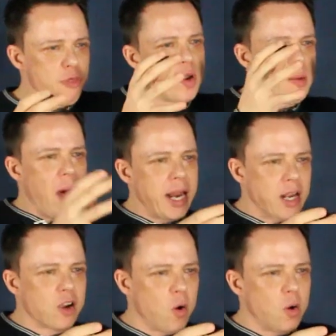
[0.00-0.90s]
three
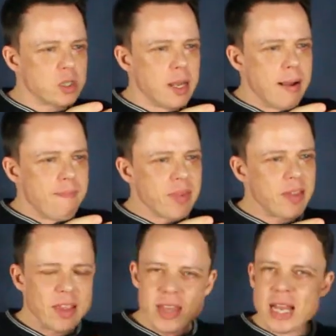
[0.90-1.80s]
minor chords,
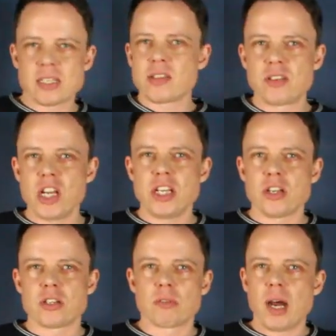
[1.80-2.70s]
and then that's
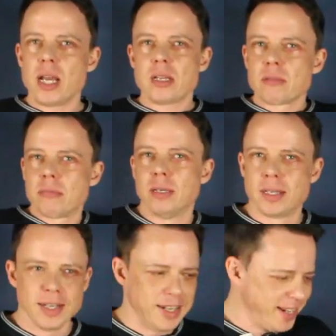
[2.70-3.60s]
genius, right?
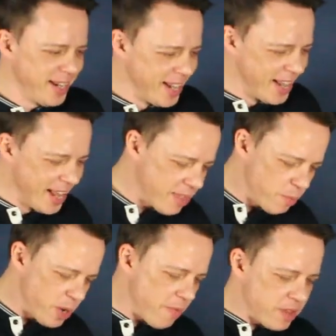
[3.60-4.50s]
And then
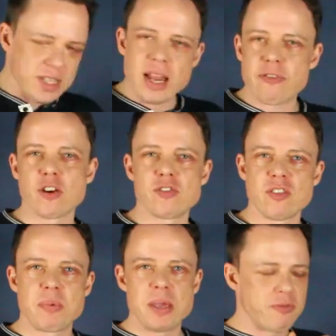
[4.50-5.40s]
we have this leftover
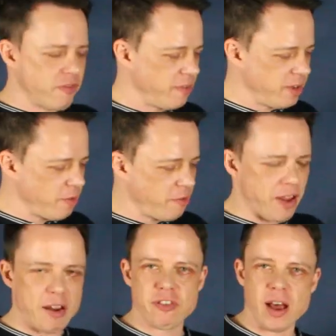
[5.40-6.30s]
B, you know,
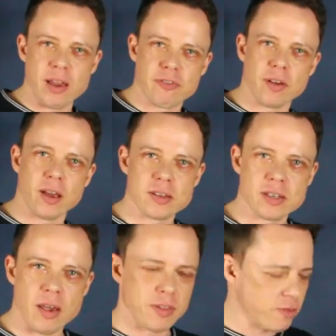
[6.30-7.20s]
flat 5,
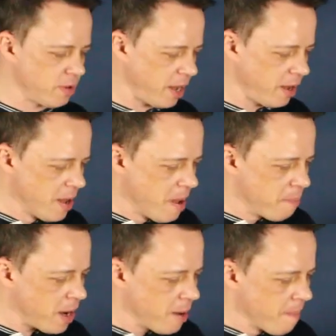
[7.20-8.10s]
7th.
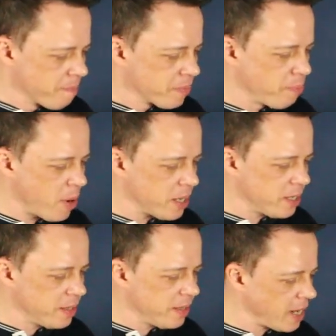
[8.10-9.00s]
But But
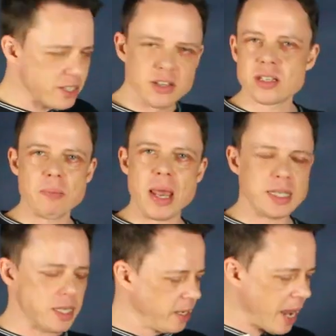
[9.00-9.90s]
that's just
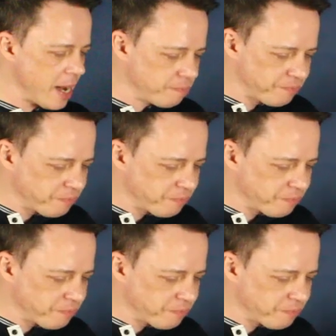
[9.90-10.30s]
amazing. And